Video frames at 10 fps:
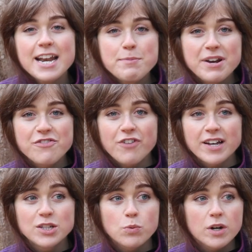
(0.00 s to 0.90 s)
anybody
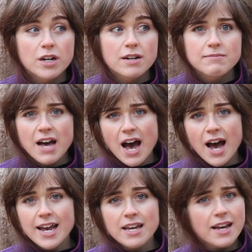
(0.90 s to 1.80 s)
find the word
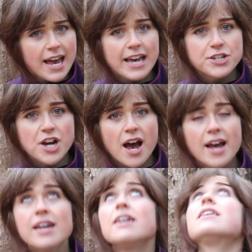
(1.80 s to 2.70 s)
hi? H-I?